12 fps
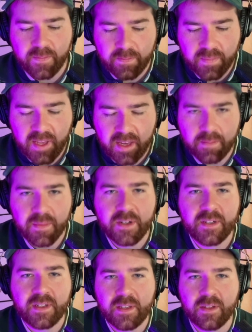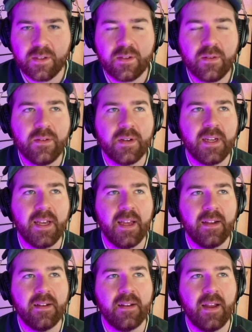get immersed in the story
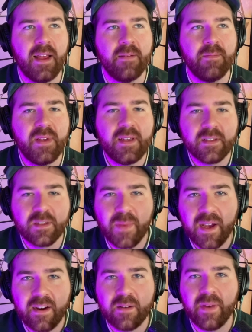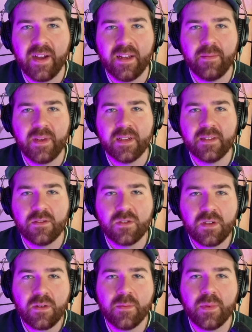and be inspired by it, because it's
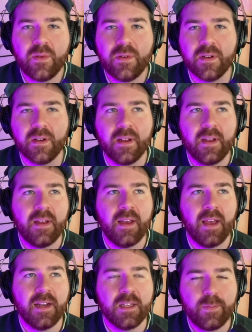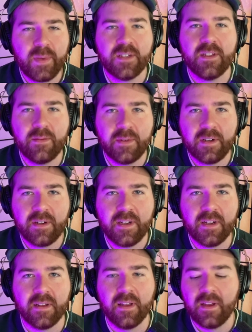so important. And especially when you're
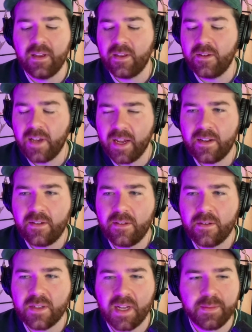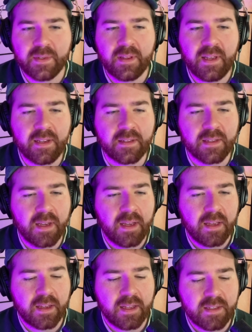young, you got to do those types of things,
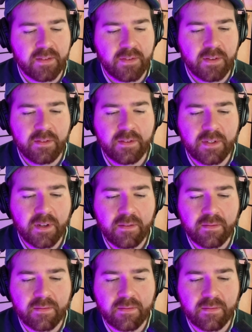because if you don't